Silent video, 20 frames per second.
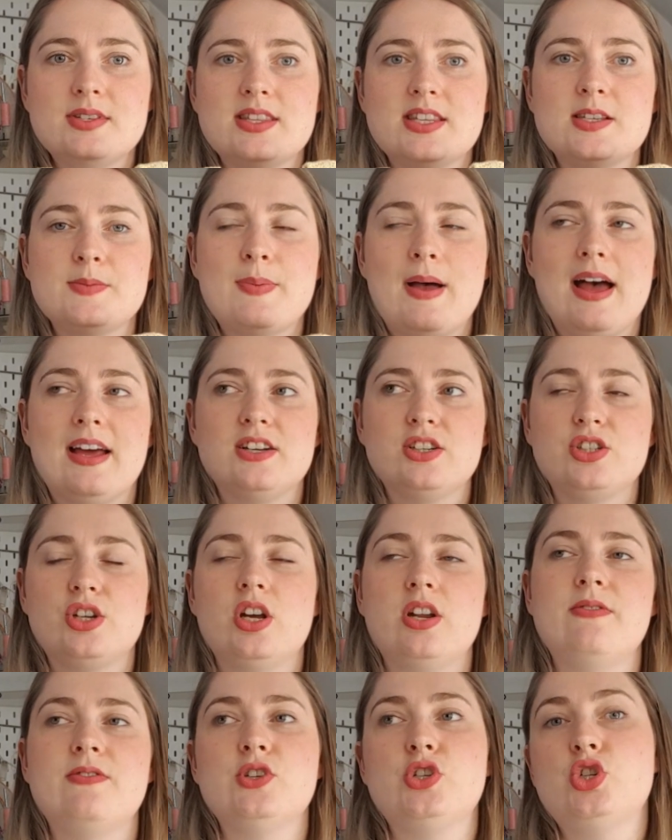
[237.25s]
this pattern
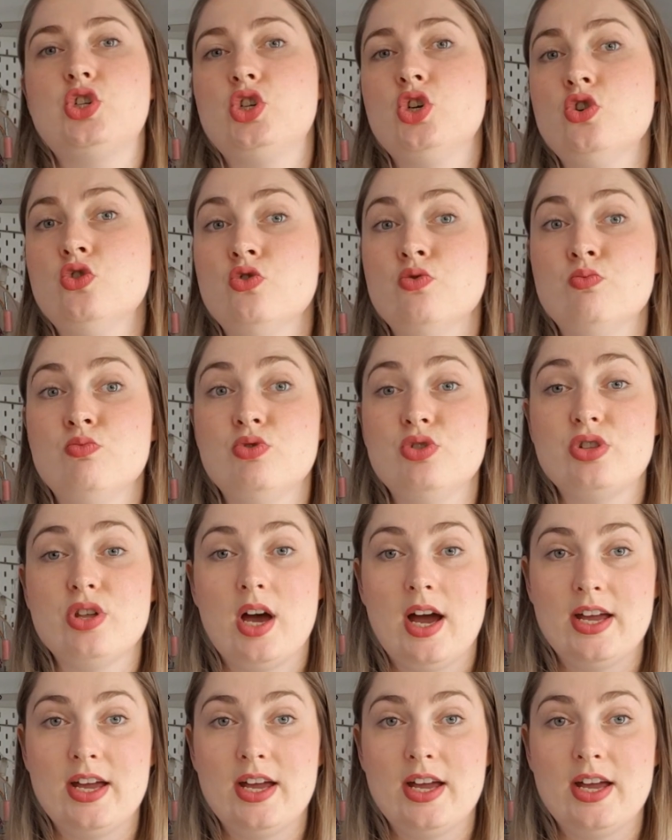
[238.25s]
kind of assumed that